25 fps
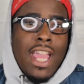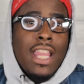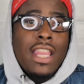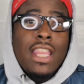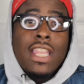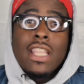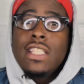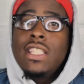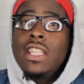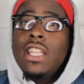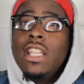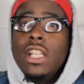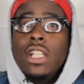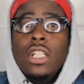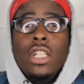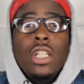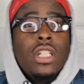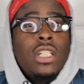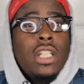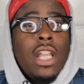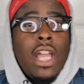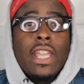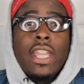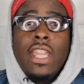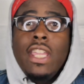This nigga
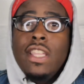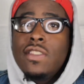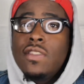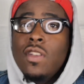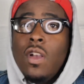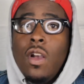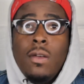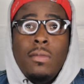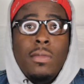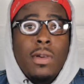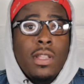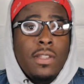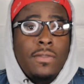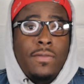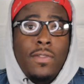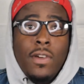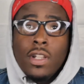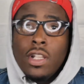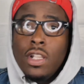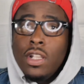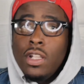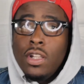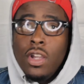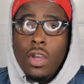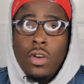looked like he saw a
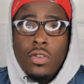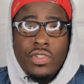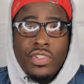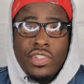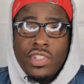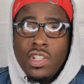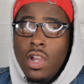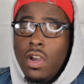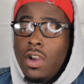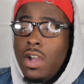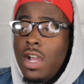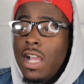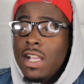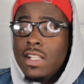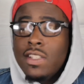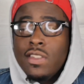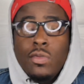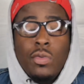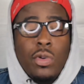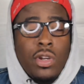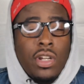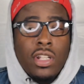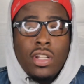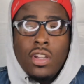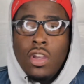motherfucking ghost, y'all. I
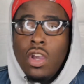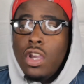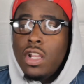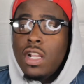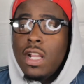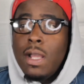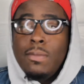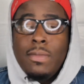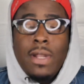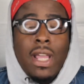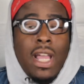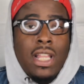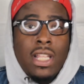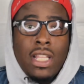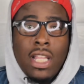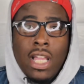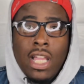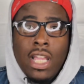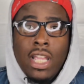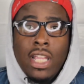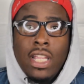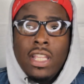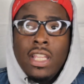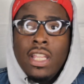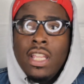swear to God, I'm not
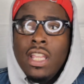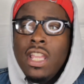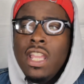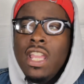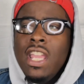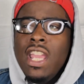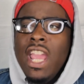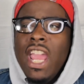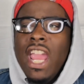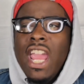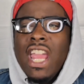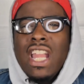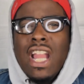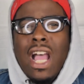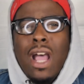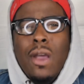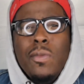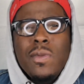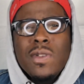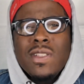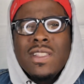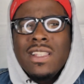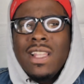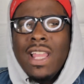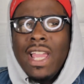lying. And I
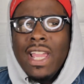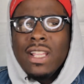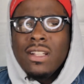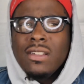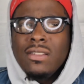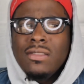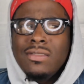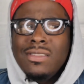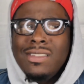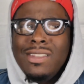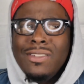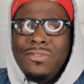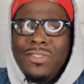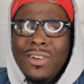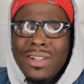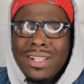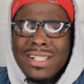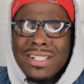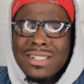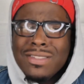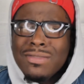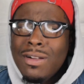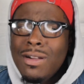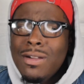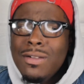was like, the fuck
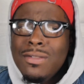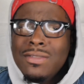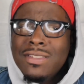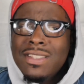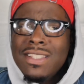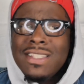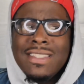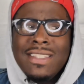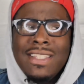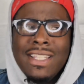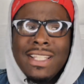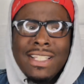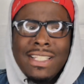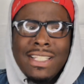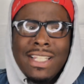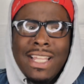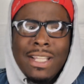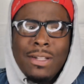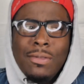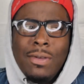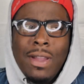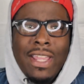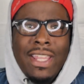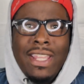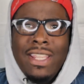is wrong with this nigga?
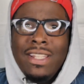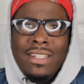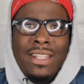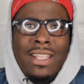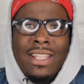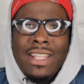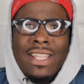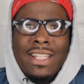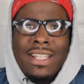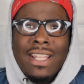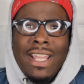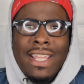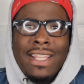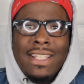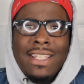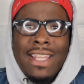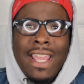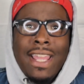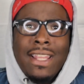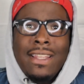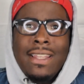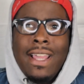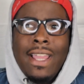Like, why he looking like that?